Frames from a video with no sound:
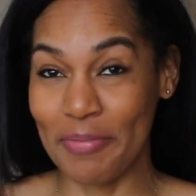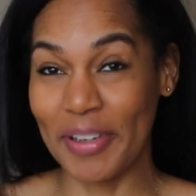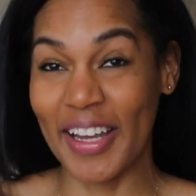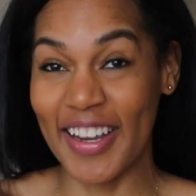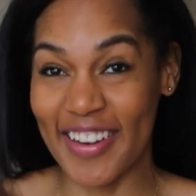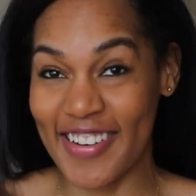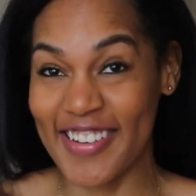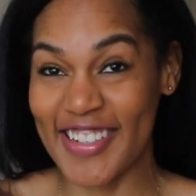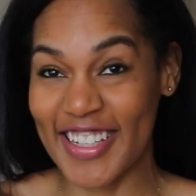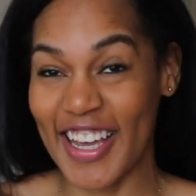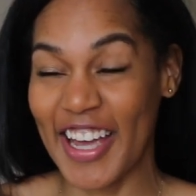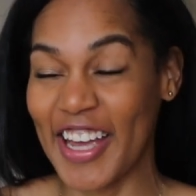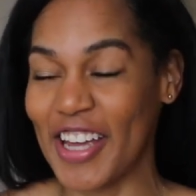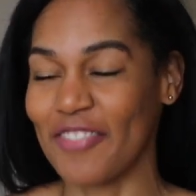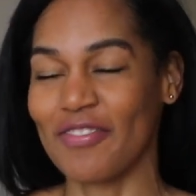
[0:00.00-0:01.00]
players
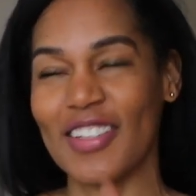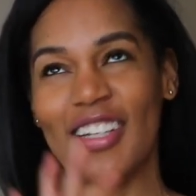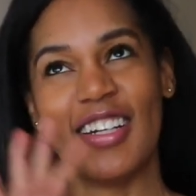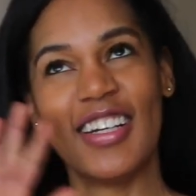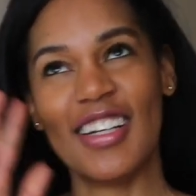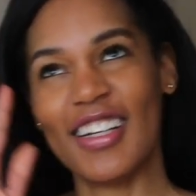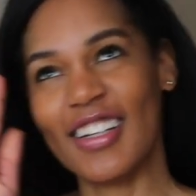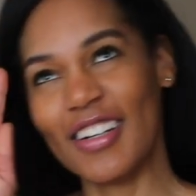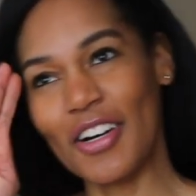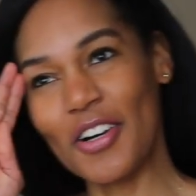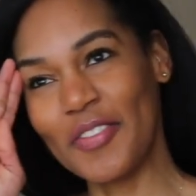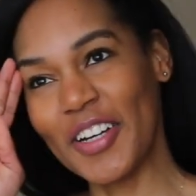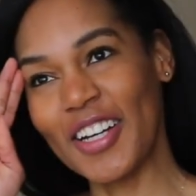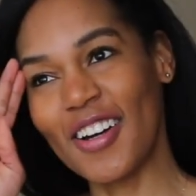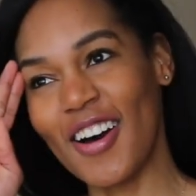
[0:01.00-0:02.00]
came? Oh
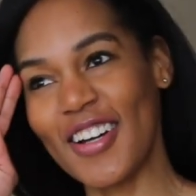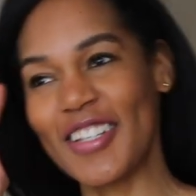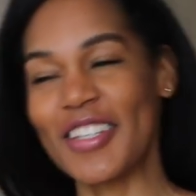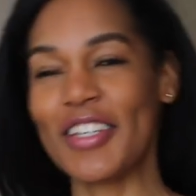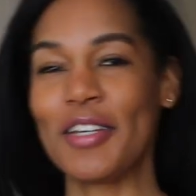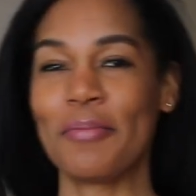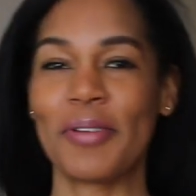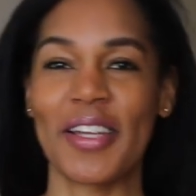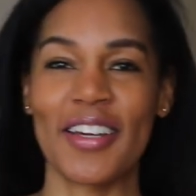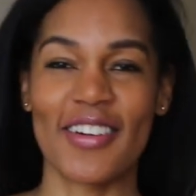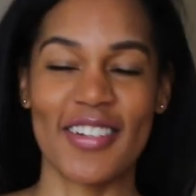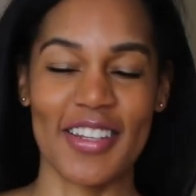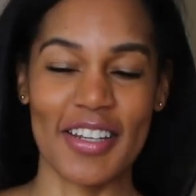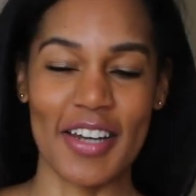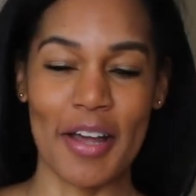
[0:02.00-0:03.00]
my God, CD
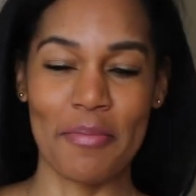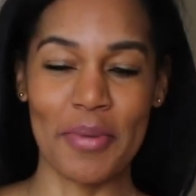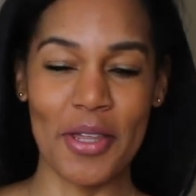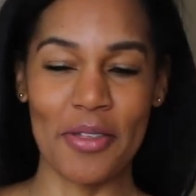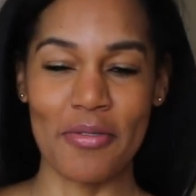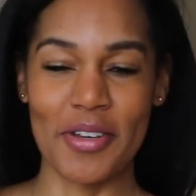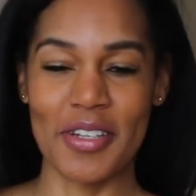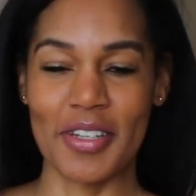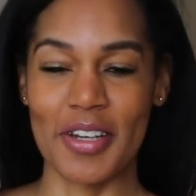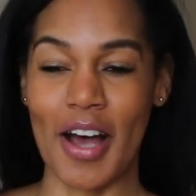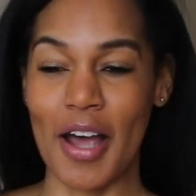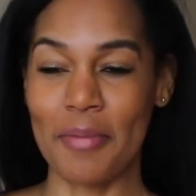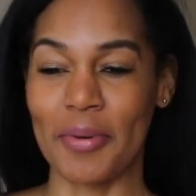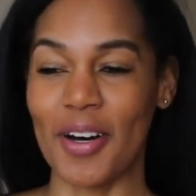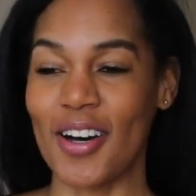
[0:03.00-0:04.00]
players and then MP3s and
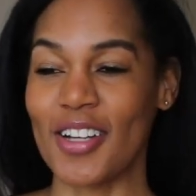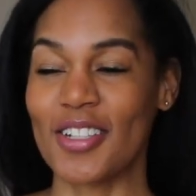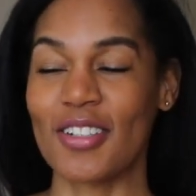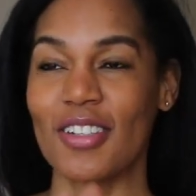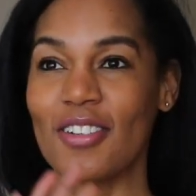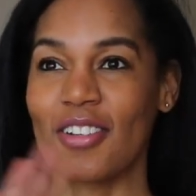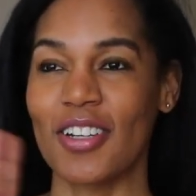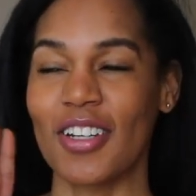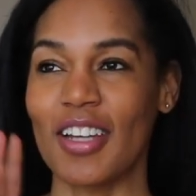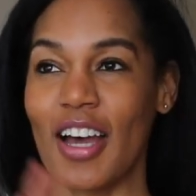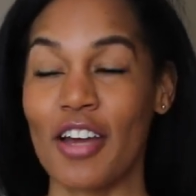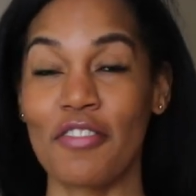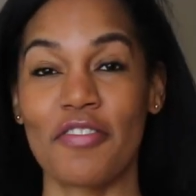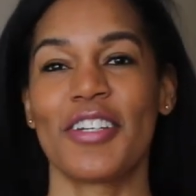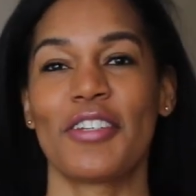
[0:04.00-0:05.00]
iPods, look at
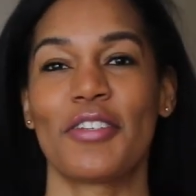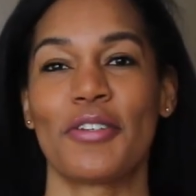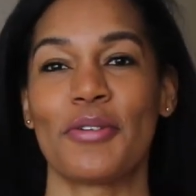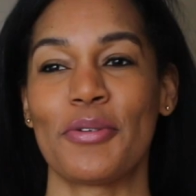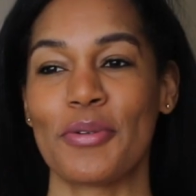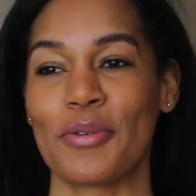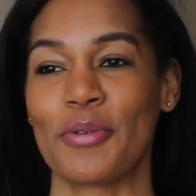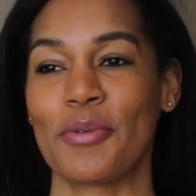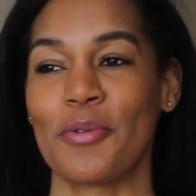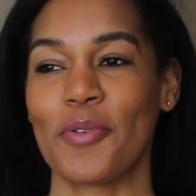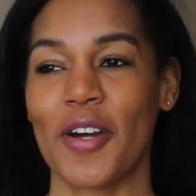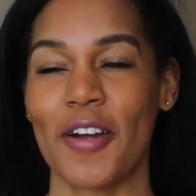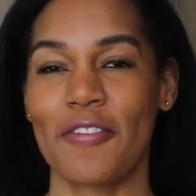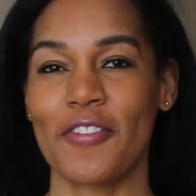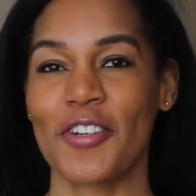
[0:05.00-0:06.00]
life. To
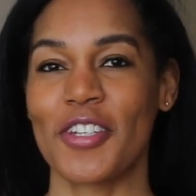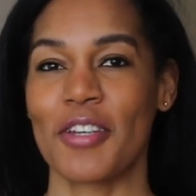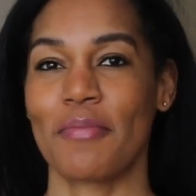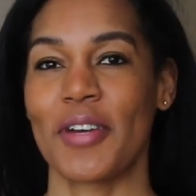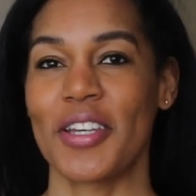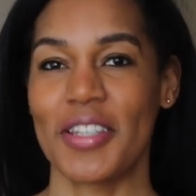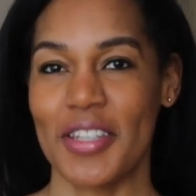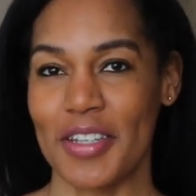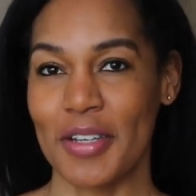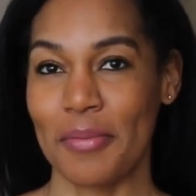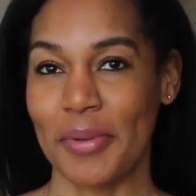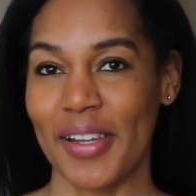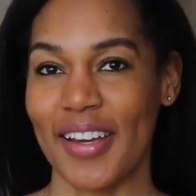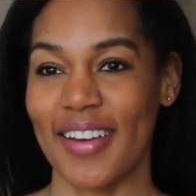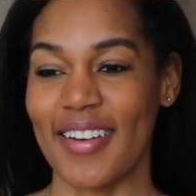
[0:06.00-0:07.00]
whatever's in my CD
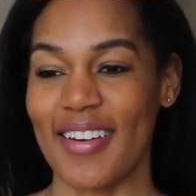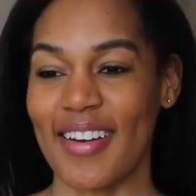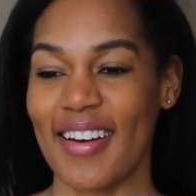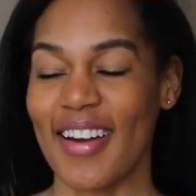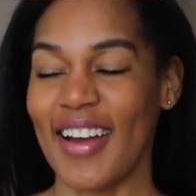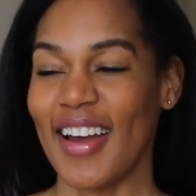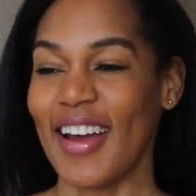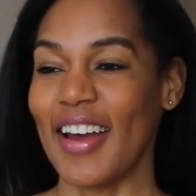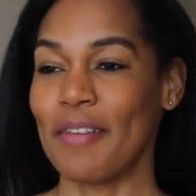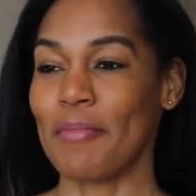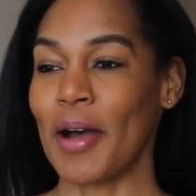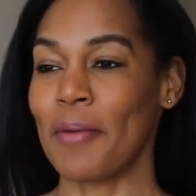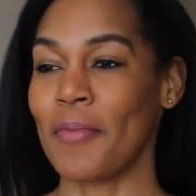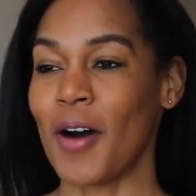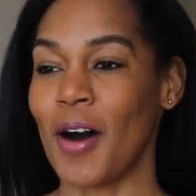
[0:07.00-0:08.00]
player.
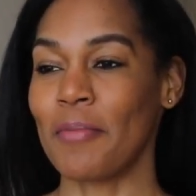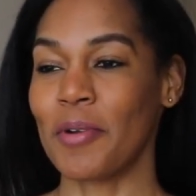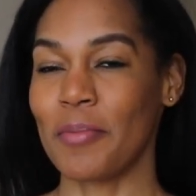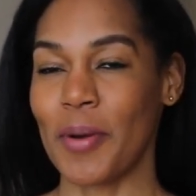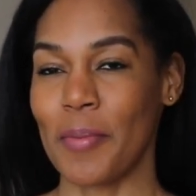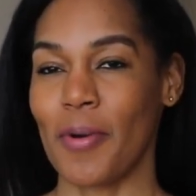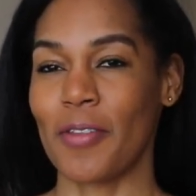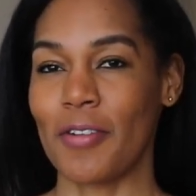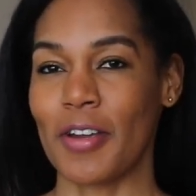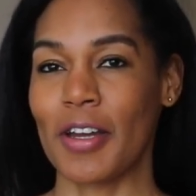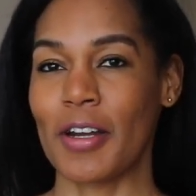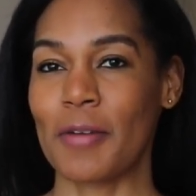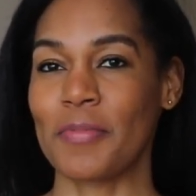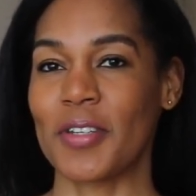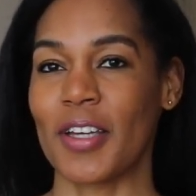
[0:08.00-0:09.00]
My mom and my brother
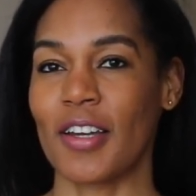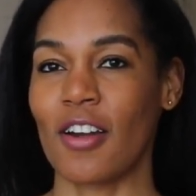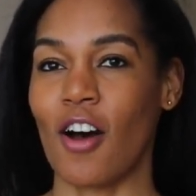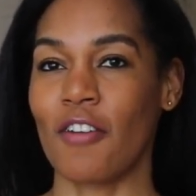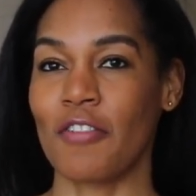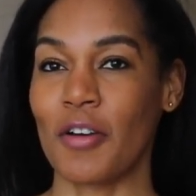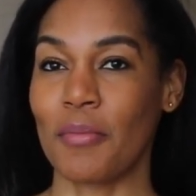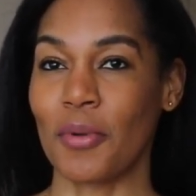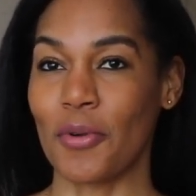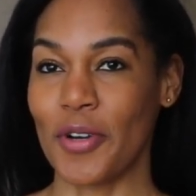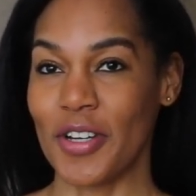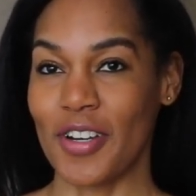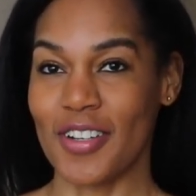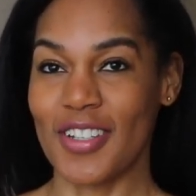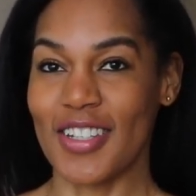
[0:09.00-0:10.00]
get up to get off at Bloor
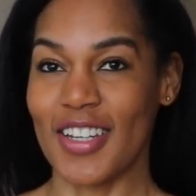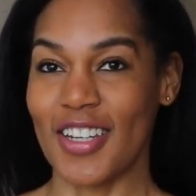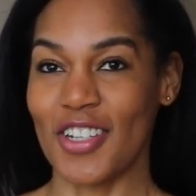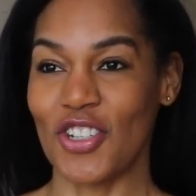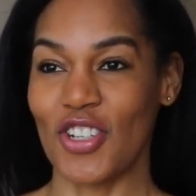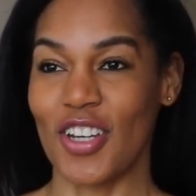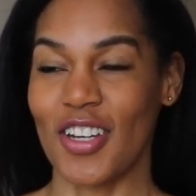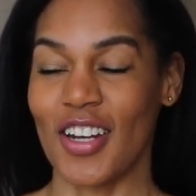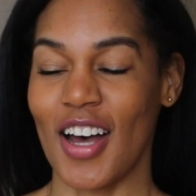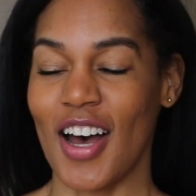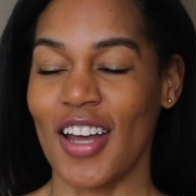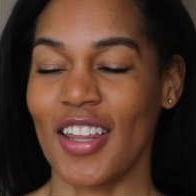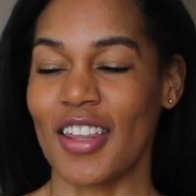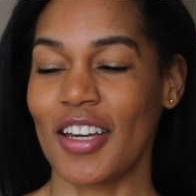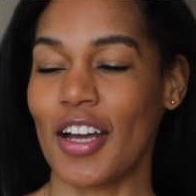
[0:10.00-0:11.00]
and Yonge Station.
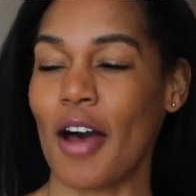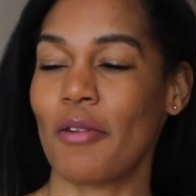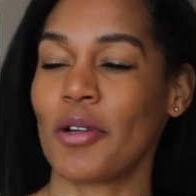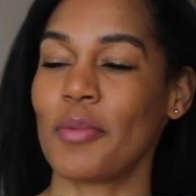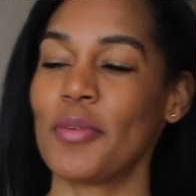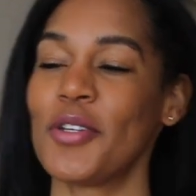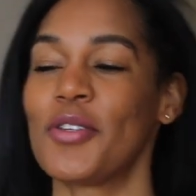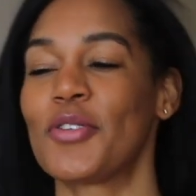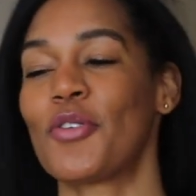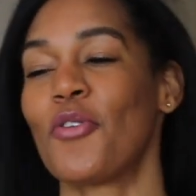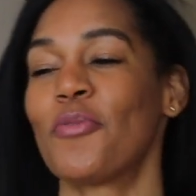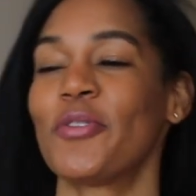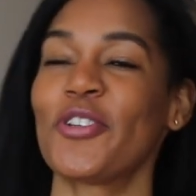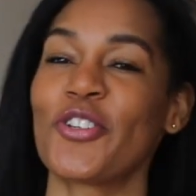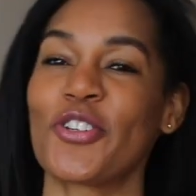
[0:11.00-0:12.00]
I think I want to be so
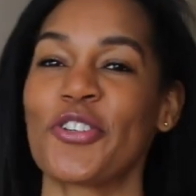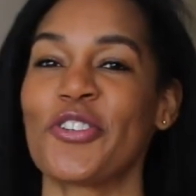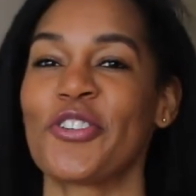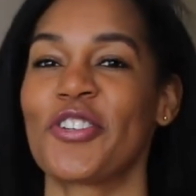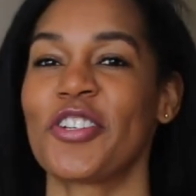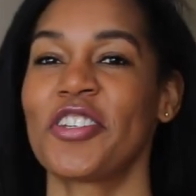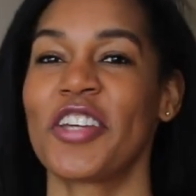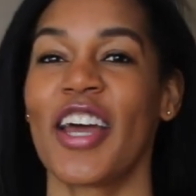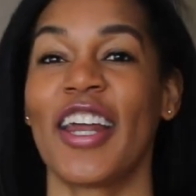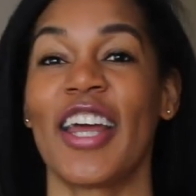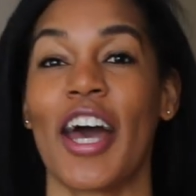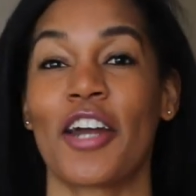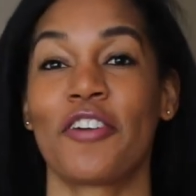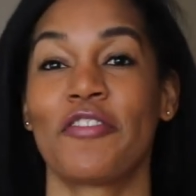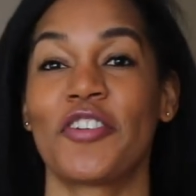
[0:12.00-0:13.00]
mature just getting
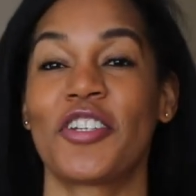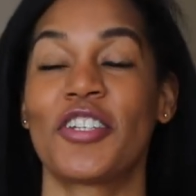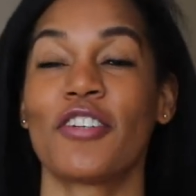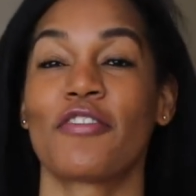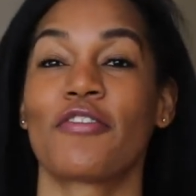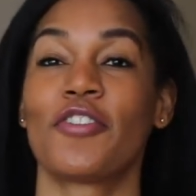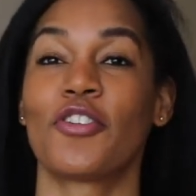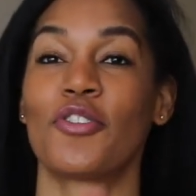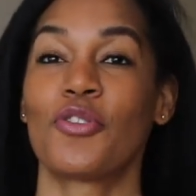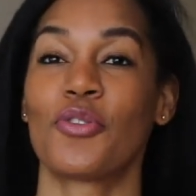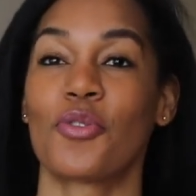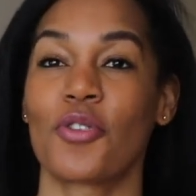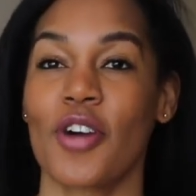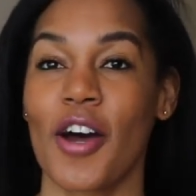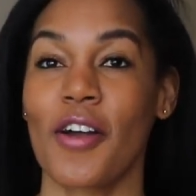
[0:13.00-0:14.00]
out of a different
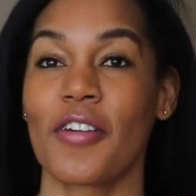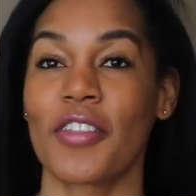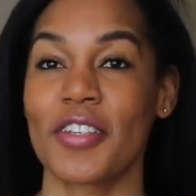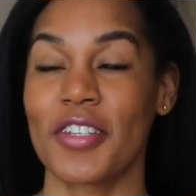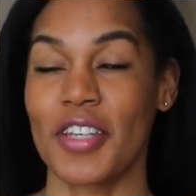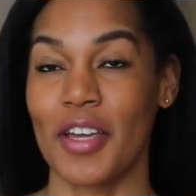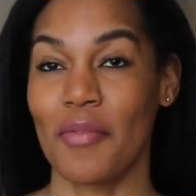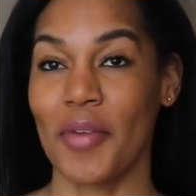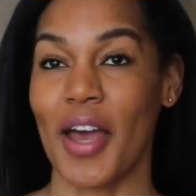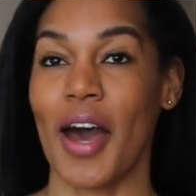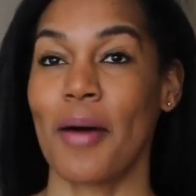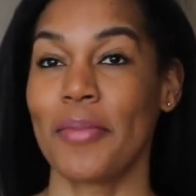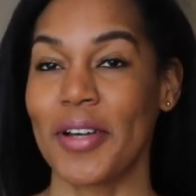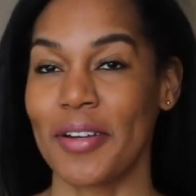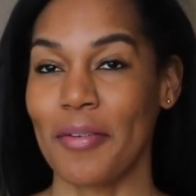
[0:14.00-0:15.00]
door out of the same
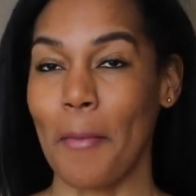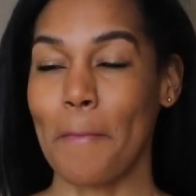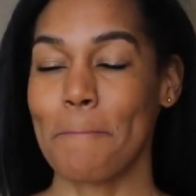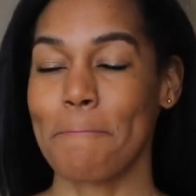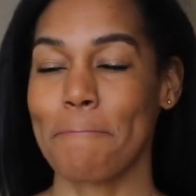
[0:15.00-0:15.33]
cabin.